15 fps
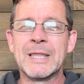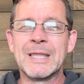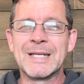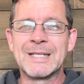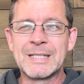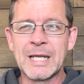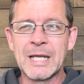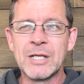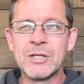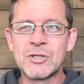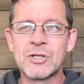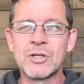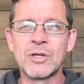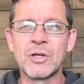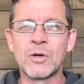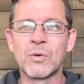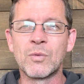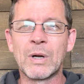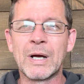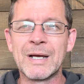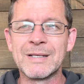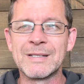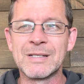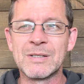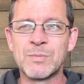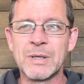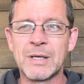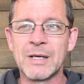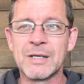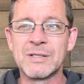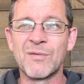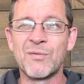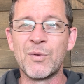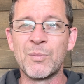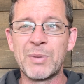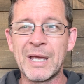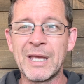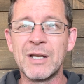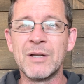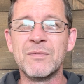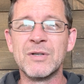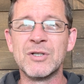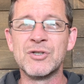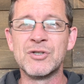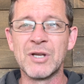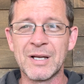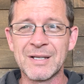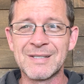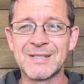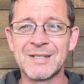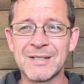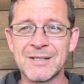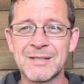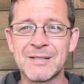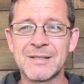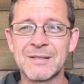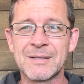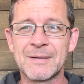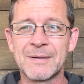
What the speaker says: the tension that arises because of the pain of injustice.